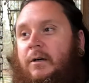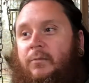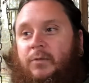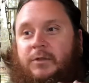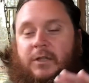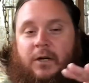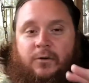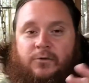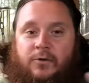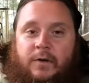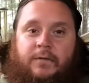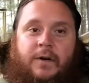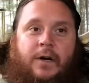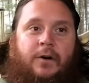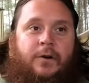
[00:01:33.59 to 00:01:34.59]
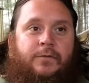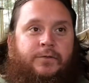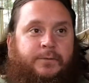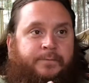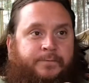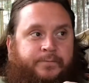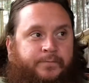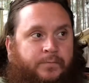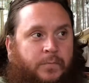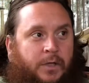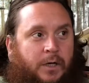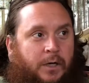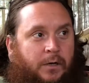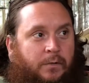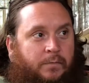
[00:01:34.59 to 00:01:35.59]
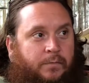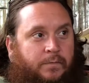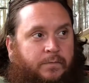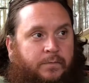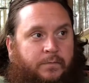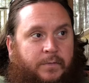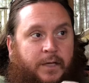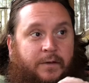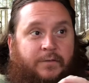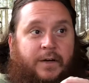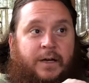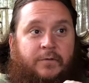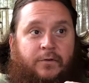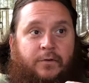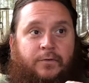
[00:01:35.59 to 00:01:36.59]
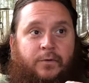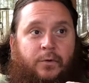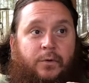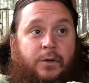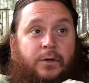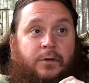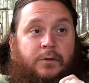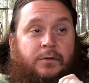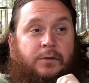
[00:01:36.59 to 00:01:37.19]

which I don't drink very often, if ever, for real.